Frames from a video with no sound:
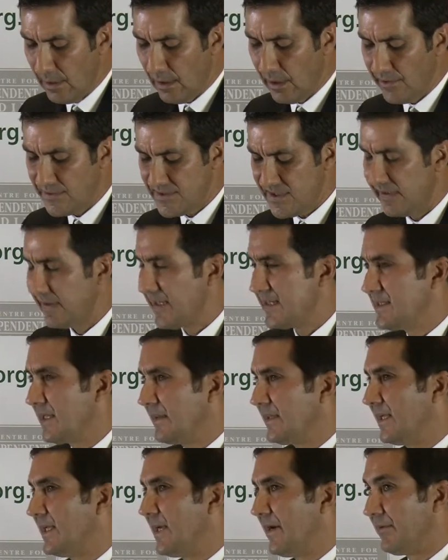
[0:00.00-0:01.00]
I also think there's
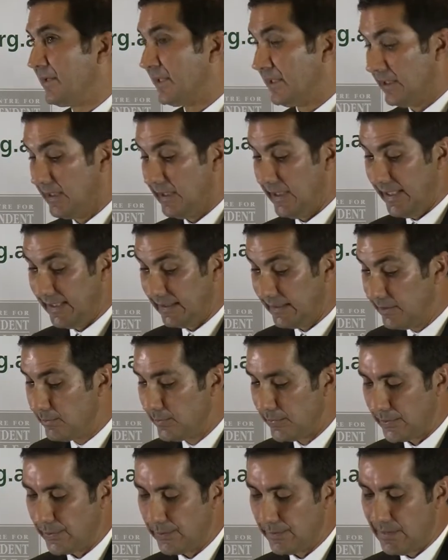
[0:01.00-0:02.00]
nothing inherently
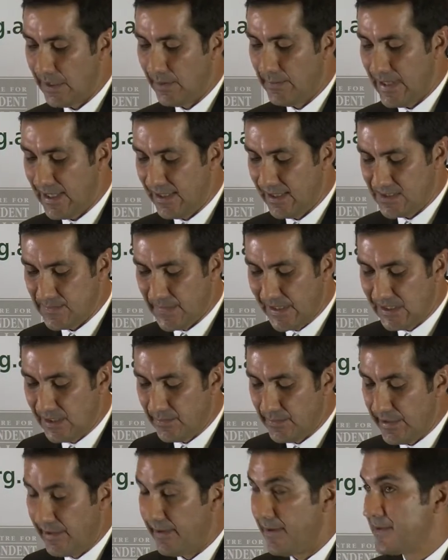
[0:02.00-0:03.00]
illiberal about
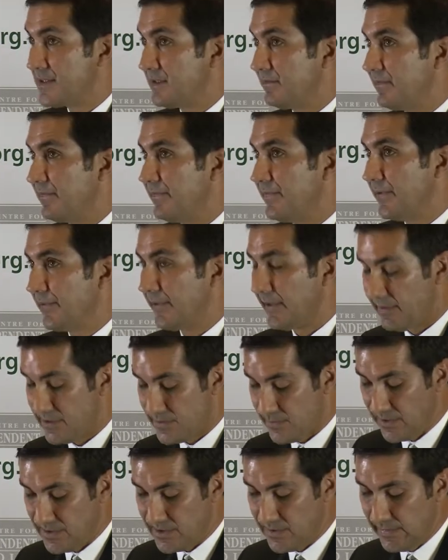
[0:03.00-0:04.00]
expecting parents to fulfil their
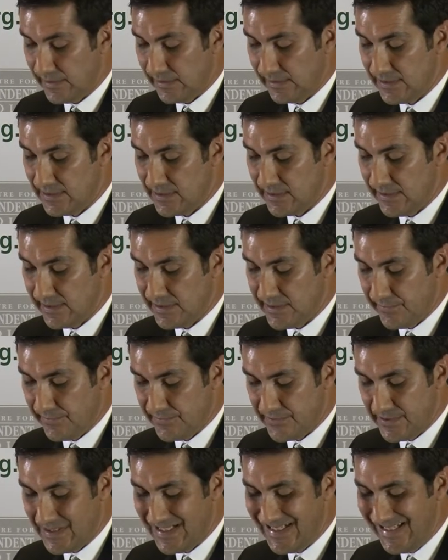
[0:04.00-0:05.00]
responsibilities to their
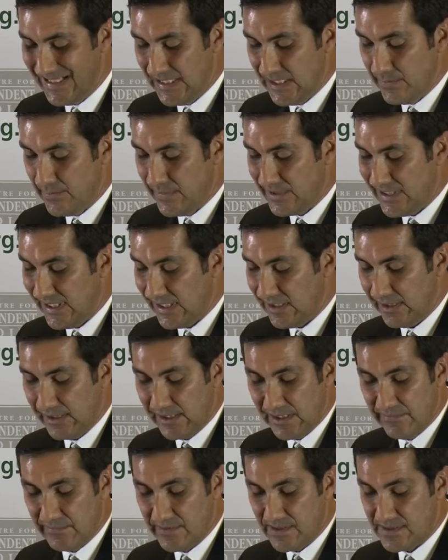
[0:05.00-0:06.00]
children,
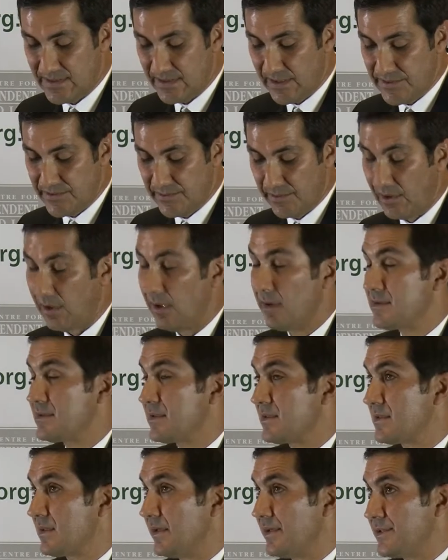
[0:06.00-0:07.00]
particularly given the social
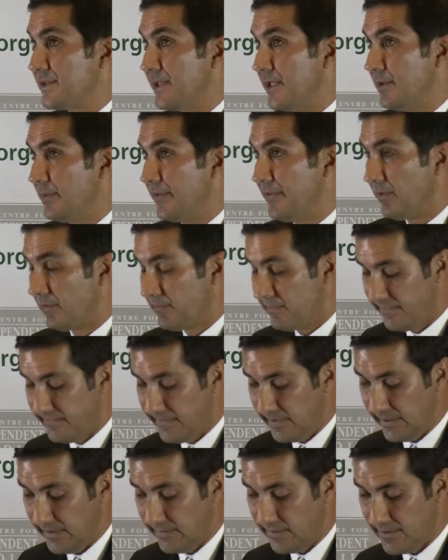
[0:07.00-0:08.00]
costs associated with not
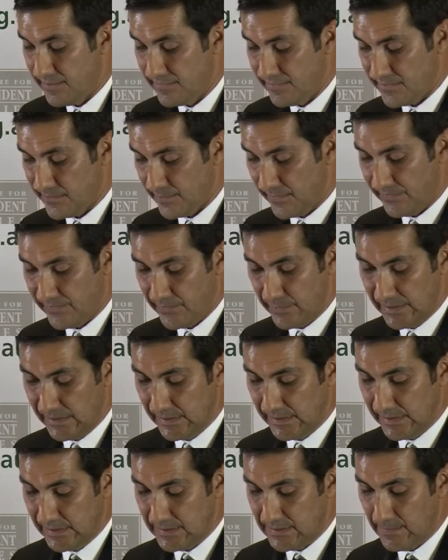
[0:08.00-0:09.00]
fulfilling those
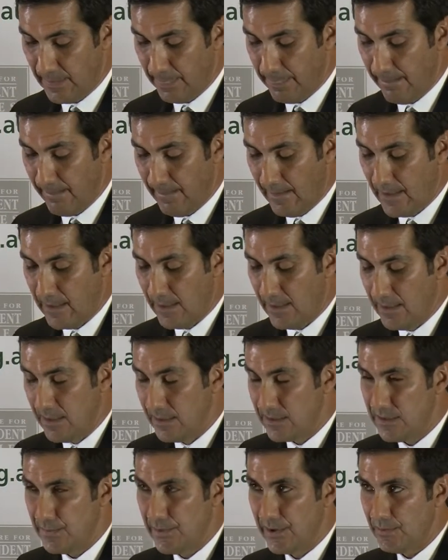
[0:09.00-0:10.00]
responsibilities.
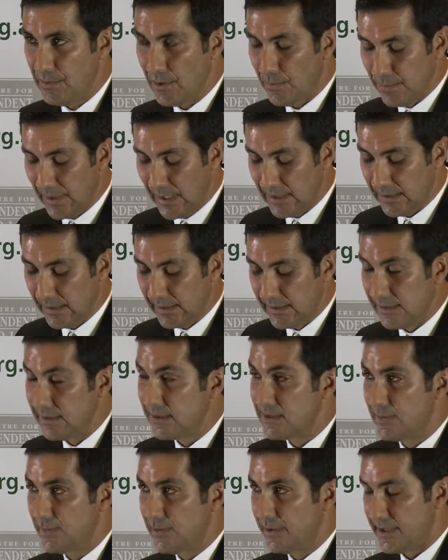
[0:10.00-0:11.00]
To put it more bluntly,
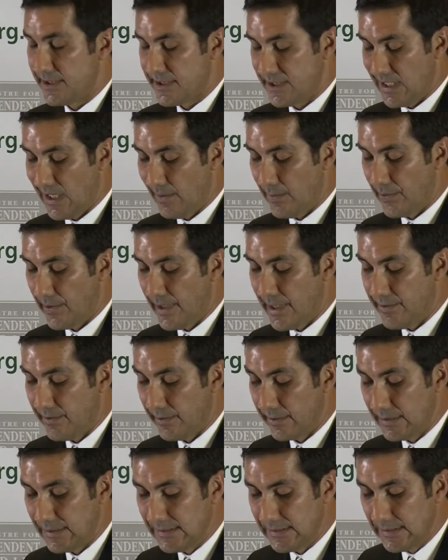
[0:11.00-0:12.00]
and to put a sharper end
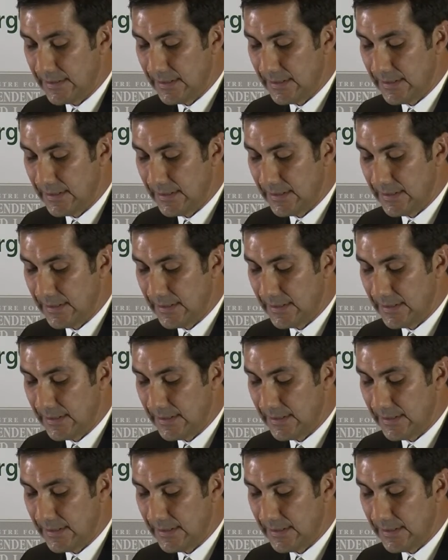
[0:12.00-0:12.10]
on it,